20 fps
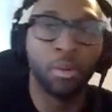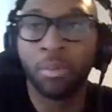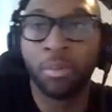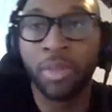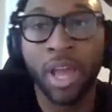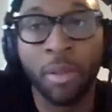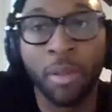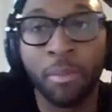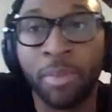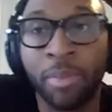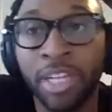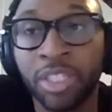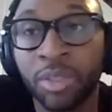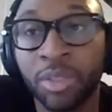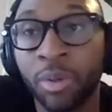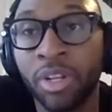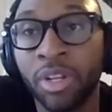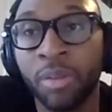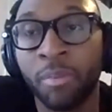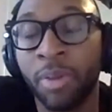yeah, best
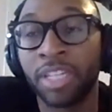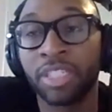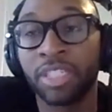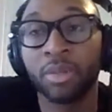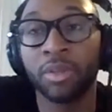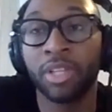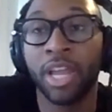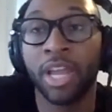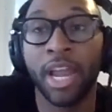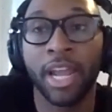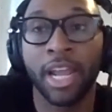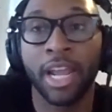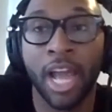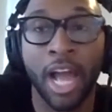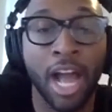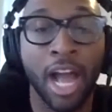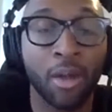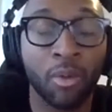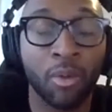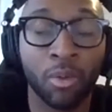one that I
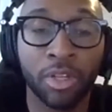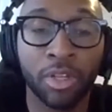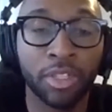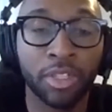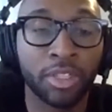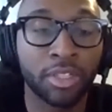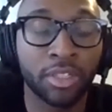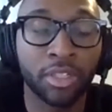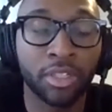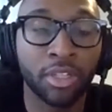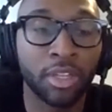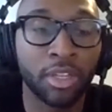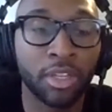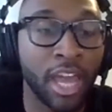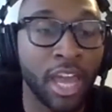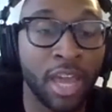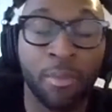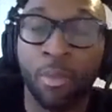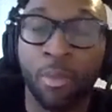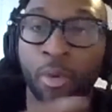got was,
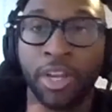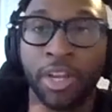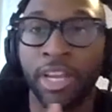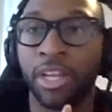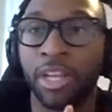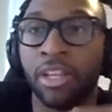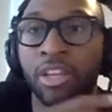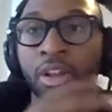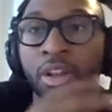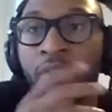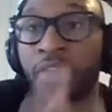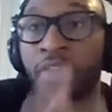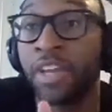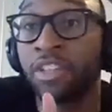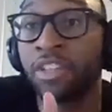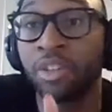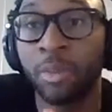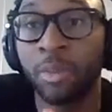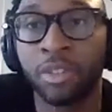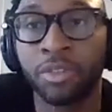hey Morgan,
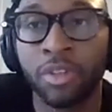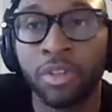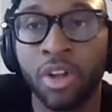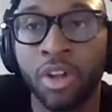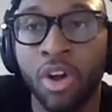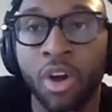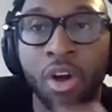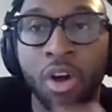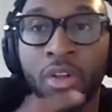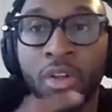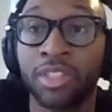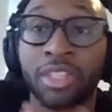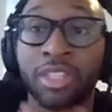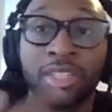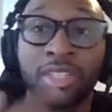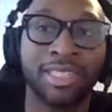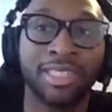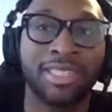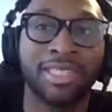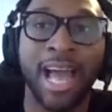thanks so much for the call. This is
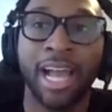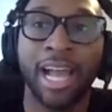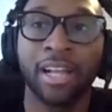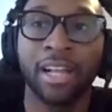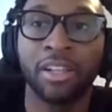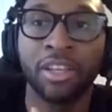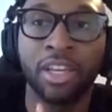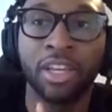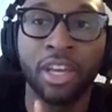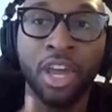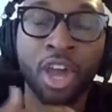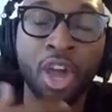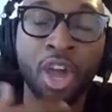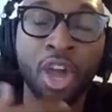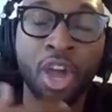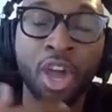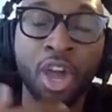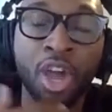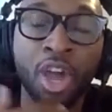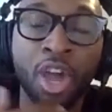exactly what